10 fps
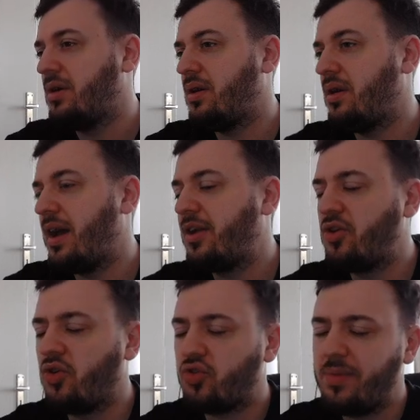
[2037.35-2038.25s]
I could
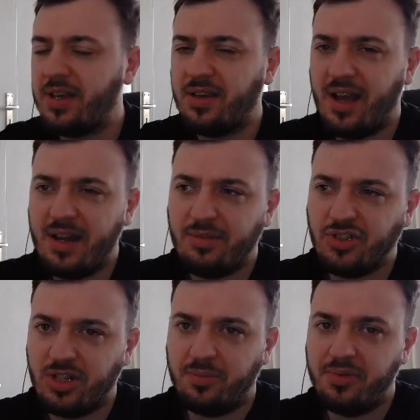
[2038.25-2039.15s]
also make a guide about
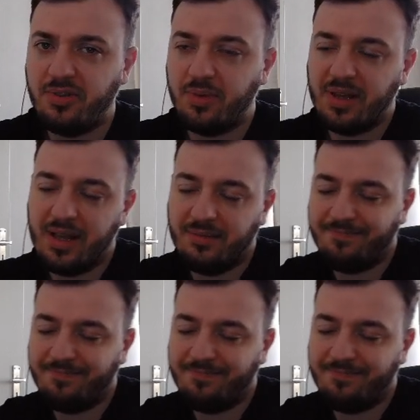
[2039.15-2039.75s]
Shadow Priest, but again,